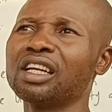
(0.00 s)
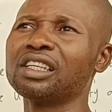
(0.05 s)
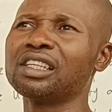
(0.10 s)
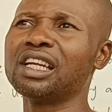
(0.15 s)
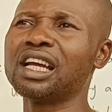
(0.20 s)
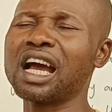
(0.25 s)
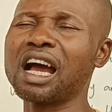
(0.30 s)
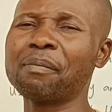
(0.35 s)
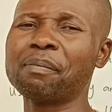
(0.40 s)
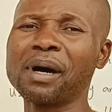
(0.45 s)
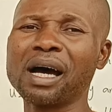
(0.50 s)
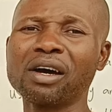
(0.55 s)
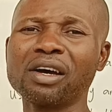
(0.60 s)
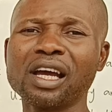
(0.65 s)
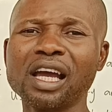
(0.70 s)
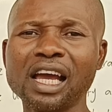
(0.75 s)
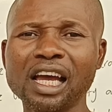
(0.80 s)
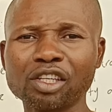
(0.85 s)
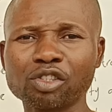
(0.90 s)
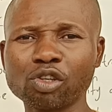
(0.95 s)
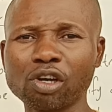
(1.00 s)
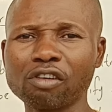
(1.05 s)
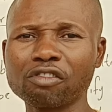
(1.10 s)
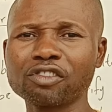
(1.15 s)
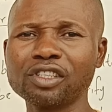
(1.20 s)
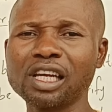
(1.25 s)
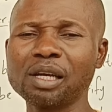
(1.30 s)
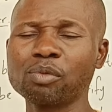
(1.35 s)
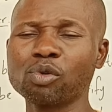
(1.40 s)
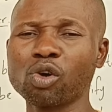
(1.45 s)
There are about 8
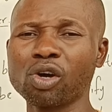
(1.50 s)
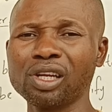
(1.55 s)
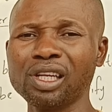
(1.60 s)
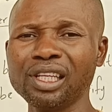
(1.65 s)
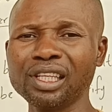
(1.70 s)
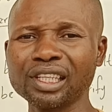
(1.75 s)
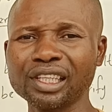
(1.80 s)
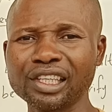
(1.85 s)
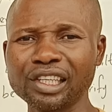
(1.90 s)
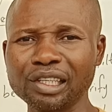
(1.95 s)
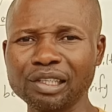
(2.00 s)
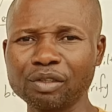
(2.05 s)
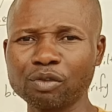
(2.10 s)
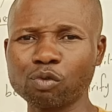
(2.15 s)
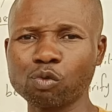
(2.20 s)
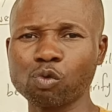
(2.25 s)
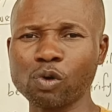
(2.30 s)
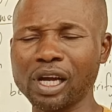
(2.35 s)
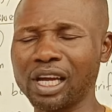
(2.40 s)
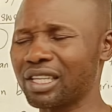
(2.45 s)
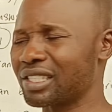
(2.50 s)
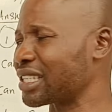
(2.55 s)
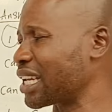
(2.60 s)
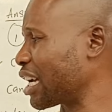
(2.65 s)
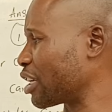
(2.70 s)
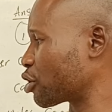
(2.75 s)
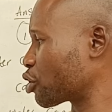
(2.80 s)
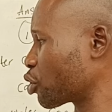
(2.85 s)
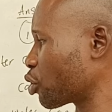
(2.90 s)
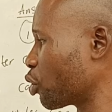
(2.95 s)
of them, no linking words
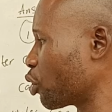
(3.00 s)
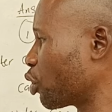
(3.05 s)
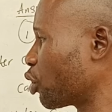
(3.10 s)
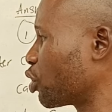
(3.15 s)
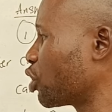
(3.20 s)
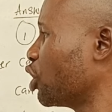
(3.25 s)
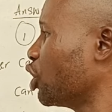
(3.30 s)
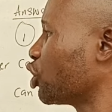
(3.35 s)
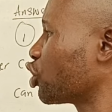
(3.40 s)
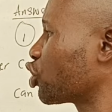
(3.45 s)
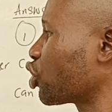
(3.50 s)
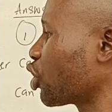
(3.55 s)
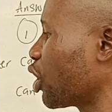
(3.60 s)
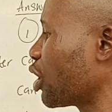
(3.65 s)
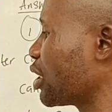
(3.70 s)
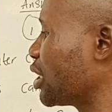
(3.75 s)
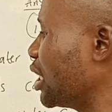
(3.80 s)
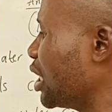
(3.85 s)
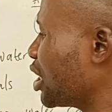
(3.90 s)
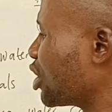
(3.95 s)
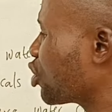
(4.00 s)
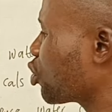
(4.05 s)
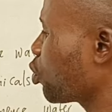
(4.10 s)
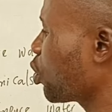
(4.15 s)
and so on. So this